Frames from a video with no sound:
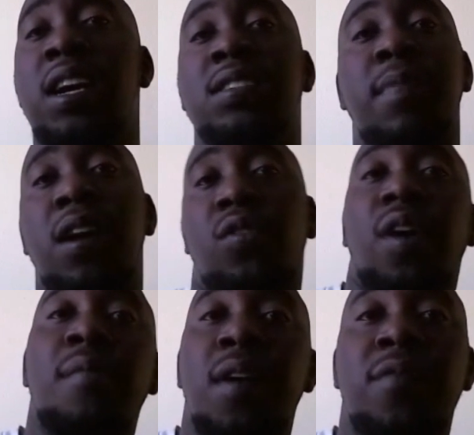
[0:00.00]
because my
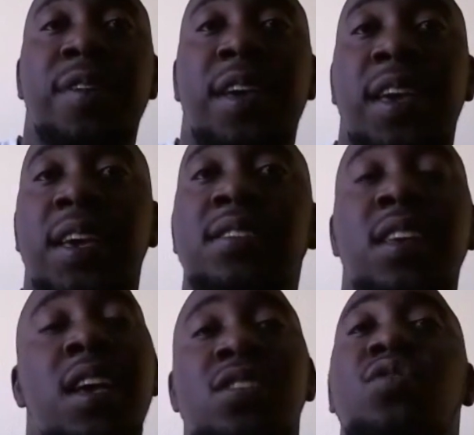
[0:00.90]
grandmother
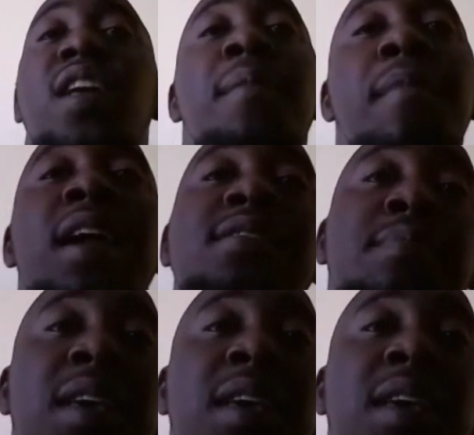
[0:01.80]
is, so that makes